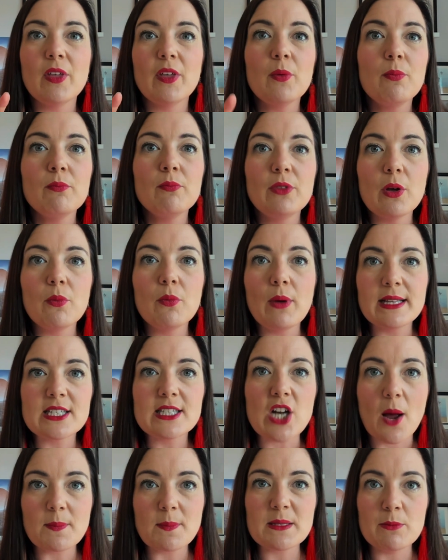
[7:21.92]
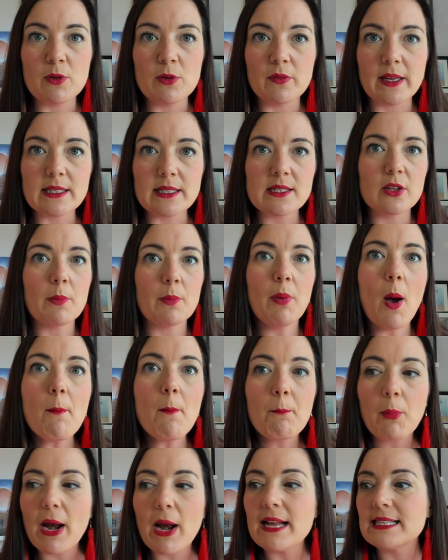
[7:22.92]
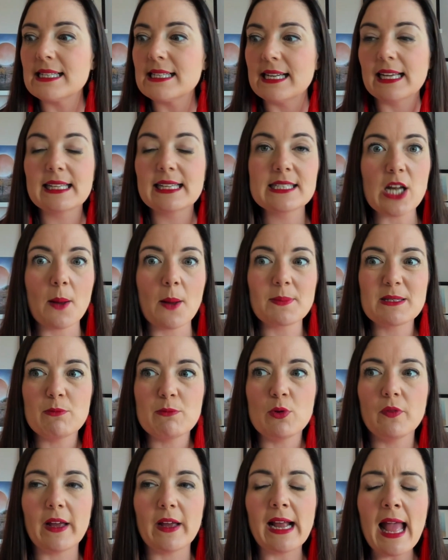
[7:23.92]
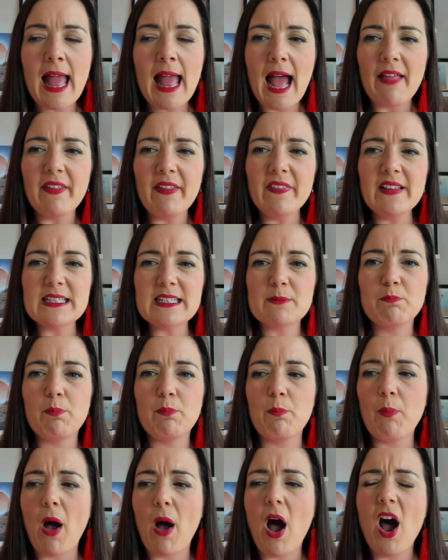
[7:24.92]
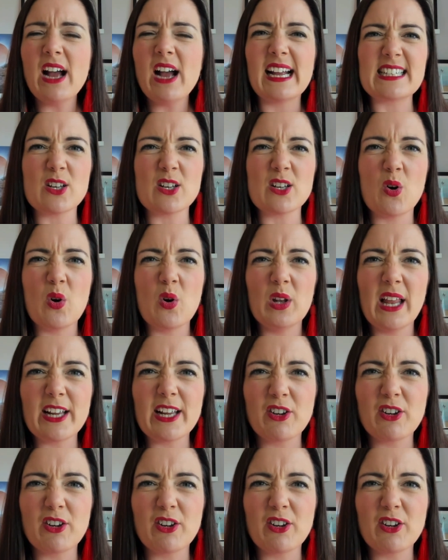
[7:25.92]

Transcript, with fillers: the, the it stops moving. So the pump breaks and it stops moving. And then this pond gets all like